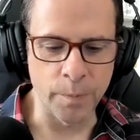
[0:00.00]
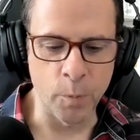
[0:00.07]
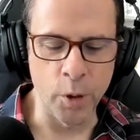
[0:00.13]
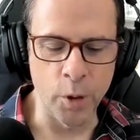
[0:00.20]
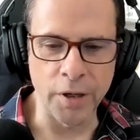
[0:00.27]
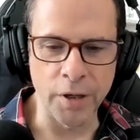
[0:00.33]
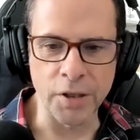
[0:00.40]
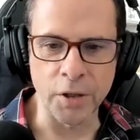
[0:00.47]

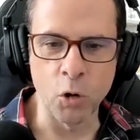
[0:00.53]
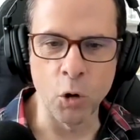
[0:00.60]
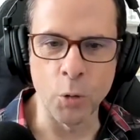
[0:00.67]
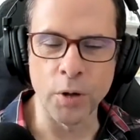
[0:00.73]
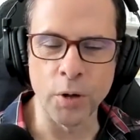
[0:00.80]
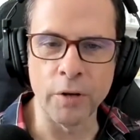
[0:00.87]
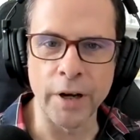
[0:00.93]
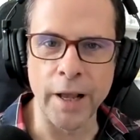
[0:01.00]
work as a
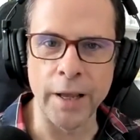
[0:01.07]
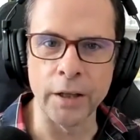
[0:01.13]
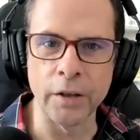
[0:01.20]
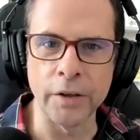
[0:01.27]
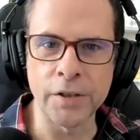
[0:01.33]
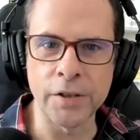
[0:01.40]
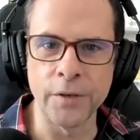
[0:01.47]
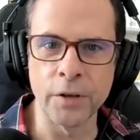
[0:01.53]
corporate credit
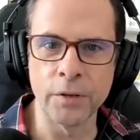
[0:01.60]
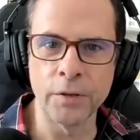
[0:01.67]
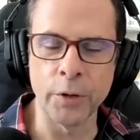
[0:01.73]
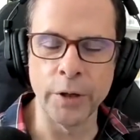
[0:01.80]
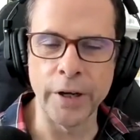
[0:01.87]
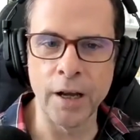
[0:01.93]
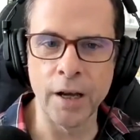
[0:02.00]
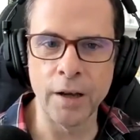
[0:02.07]
analyst for
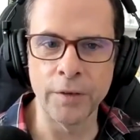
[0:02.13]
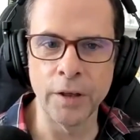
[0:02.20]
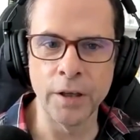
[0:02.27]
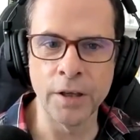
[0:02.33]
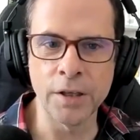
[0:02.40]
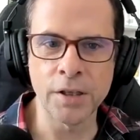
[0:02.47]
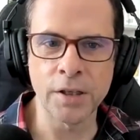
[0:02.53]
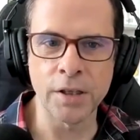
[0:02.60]
3.5
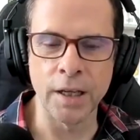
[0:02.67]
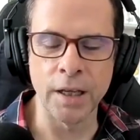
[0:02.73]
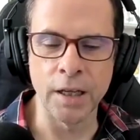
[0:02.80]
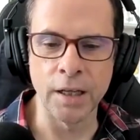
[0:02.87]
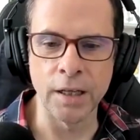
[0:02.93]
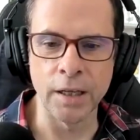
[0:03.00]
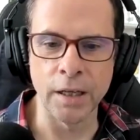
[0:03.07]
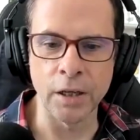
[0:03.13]
years at
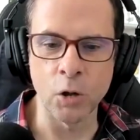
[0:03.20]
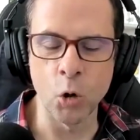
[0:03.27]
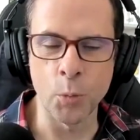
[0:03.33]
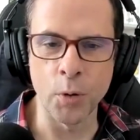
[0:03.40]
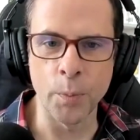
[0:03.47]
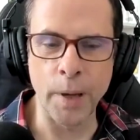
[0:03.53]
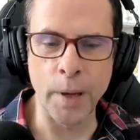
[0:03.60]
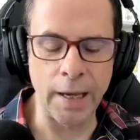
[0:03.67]
a
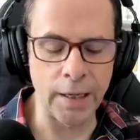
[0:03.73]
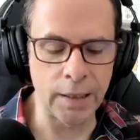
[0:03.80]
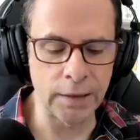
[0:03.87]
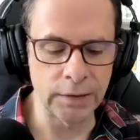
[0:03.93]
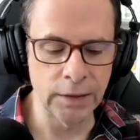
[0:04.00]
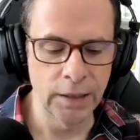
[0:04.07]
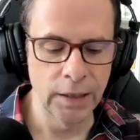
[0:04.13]
corporate bank.